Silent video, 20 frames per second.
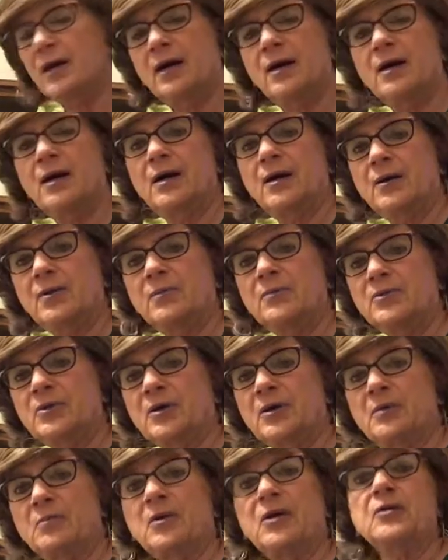
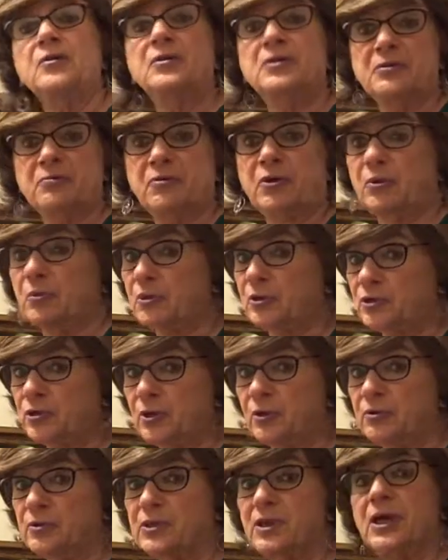talking about is available at
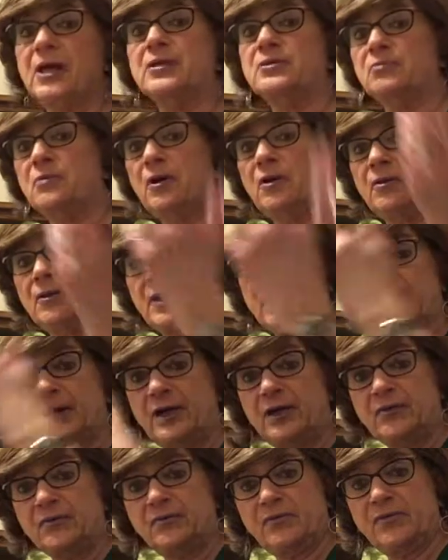Joe's, as well
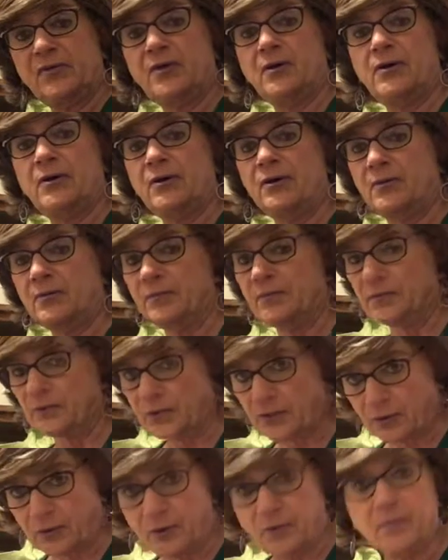as
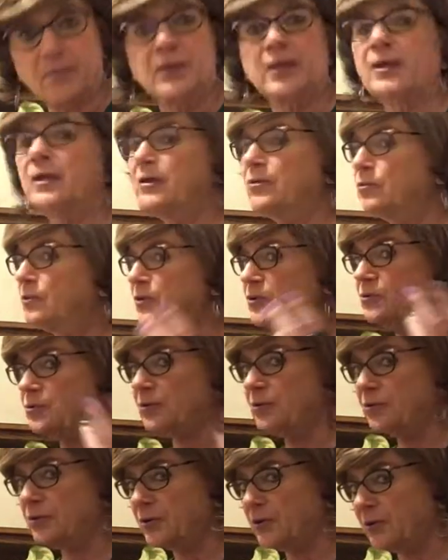Total, which
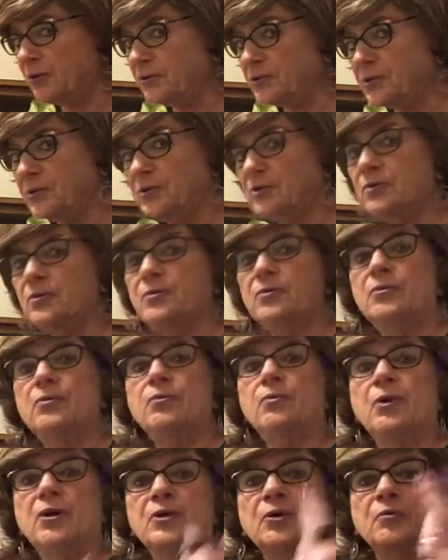when you're closer
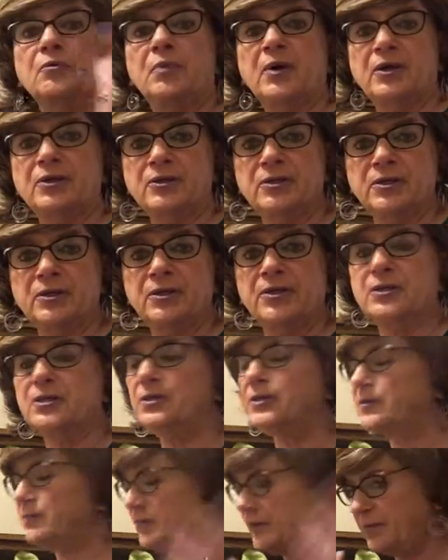to what your budget
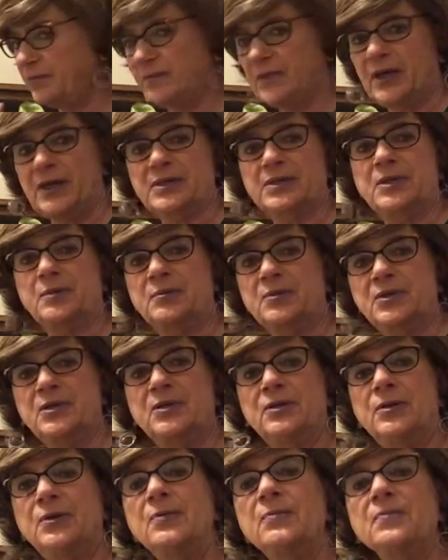is, that's up to
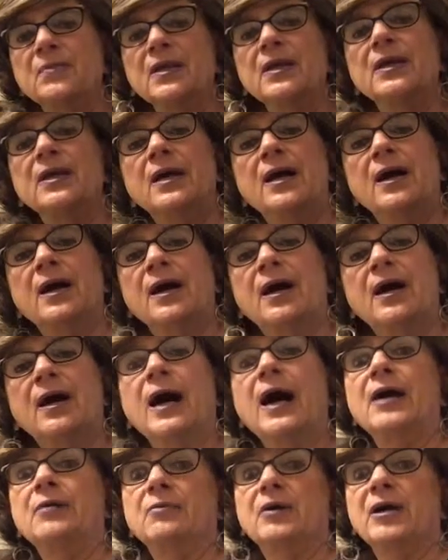you.
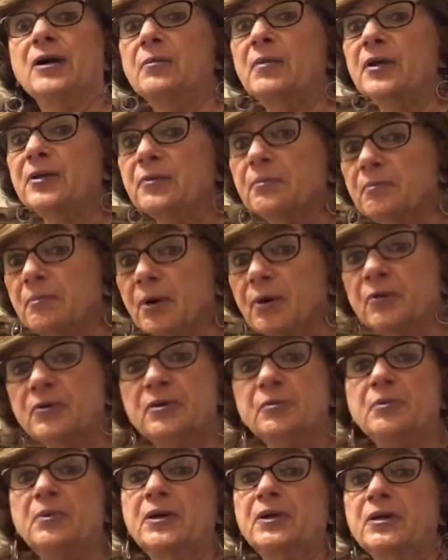I recommend them both,
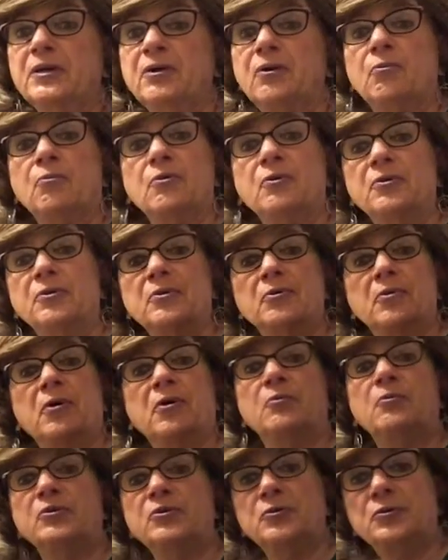depending on where you are
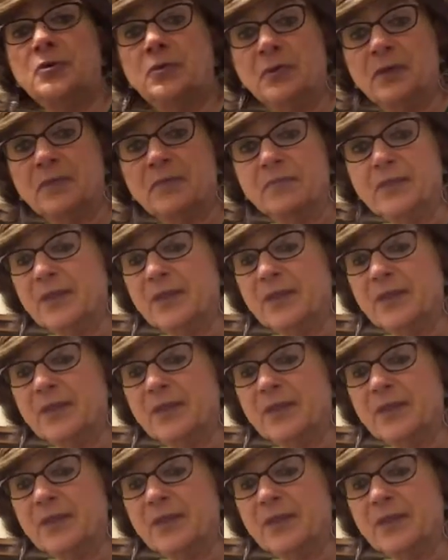and what you're doing.